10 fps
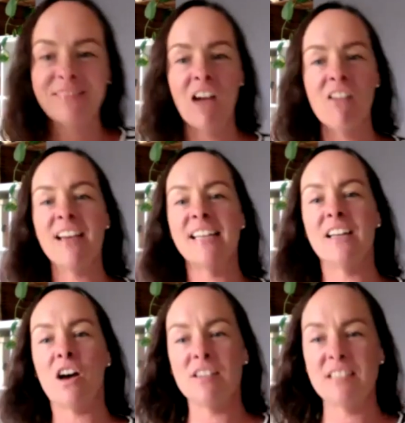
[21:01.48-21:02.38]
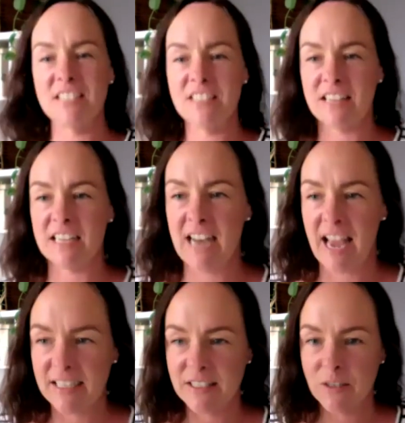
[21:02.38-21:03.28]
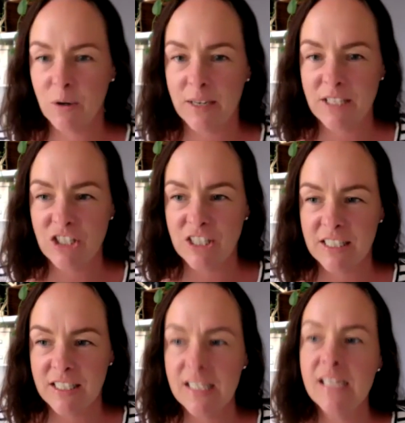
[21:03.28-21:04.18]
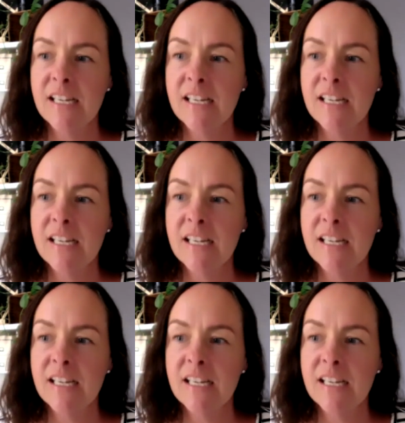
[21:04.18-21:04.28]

All right, on to the next question.